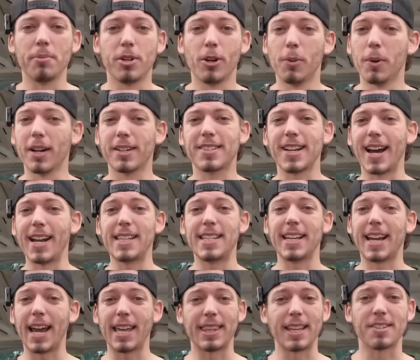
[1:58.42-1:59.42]
I'm super excited
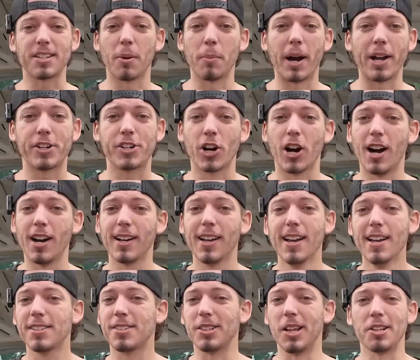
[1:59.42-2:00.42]
to get this on my truck,
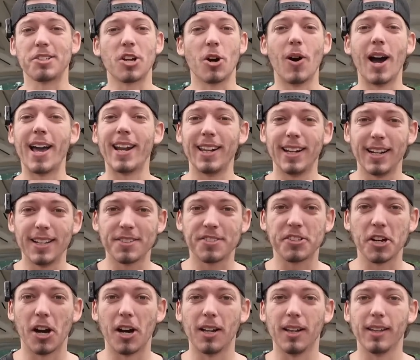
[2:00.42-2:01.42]
so let's go ahead and
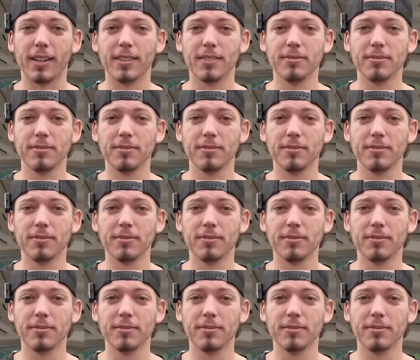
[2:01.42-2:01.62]
install it.